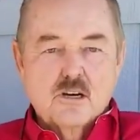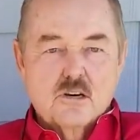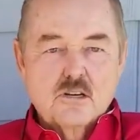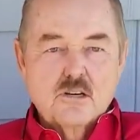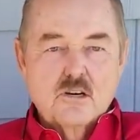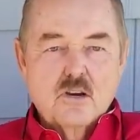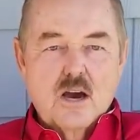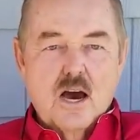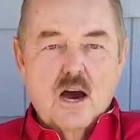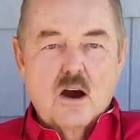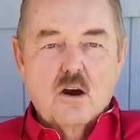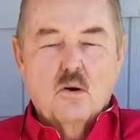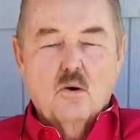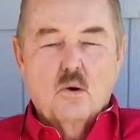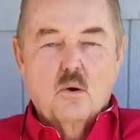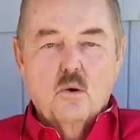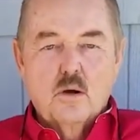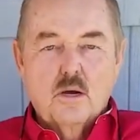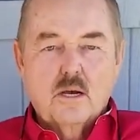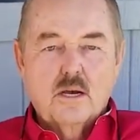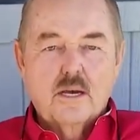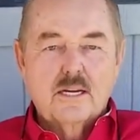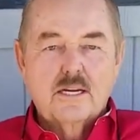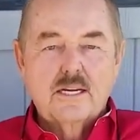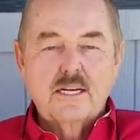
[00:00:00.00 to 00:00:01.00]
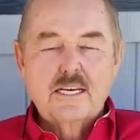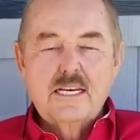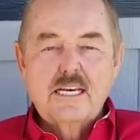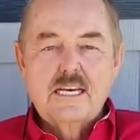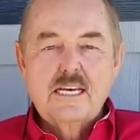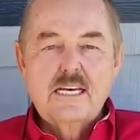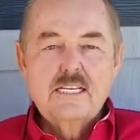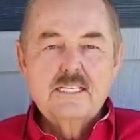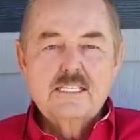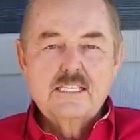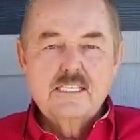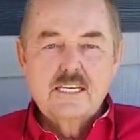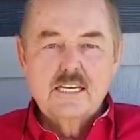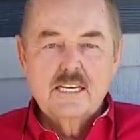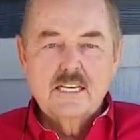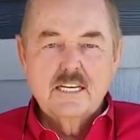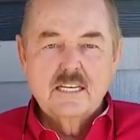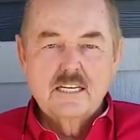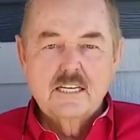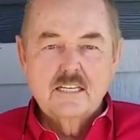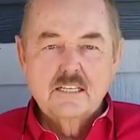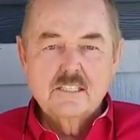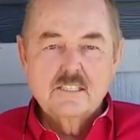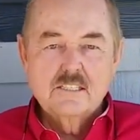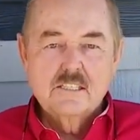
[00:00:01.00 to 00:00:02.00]
you how quick and easy it
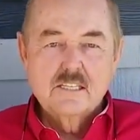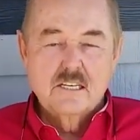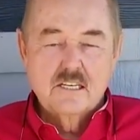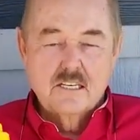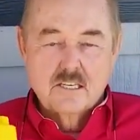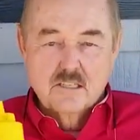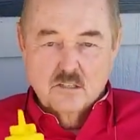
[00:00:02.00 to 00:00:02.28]
is